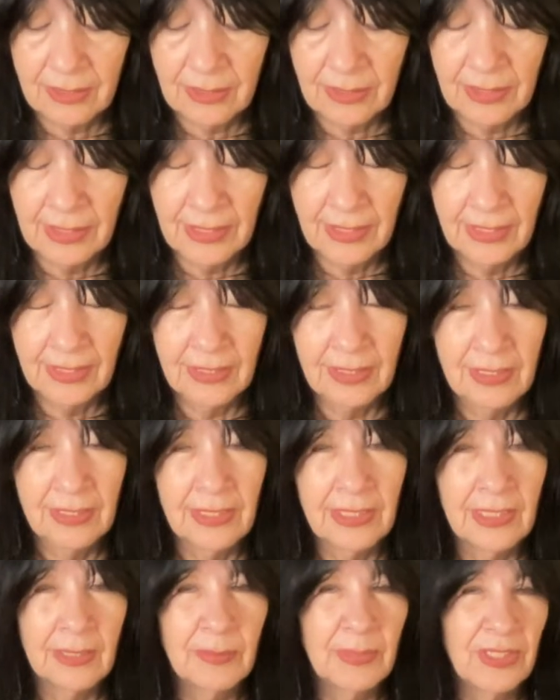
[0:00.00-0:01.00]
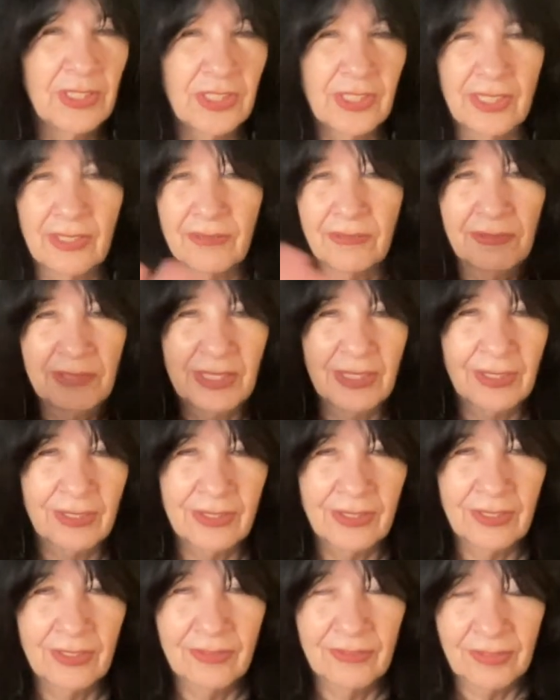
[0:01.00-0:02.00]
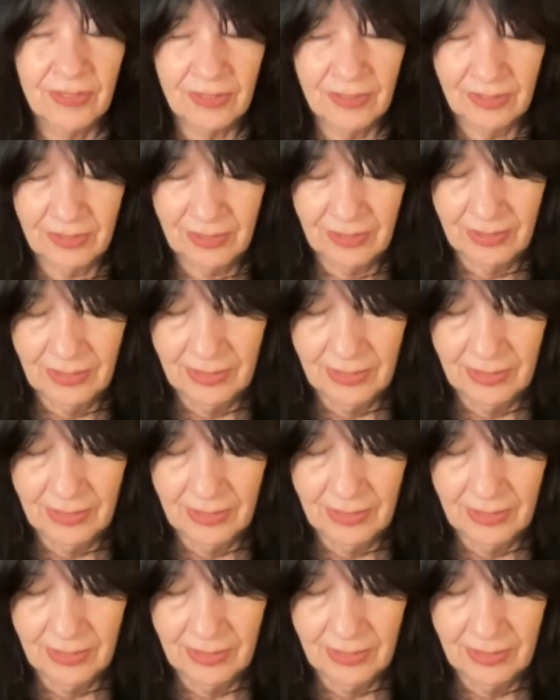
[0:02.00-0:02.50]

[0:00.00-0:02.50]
an image that went all over,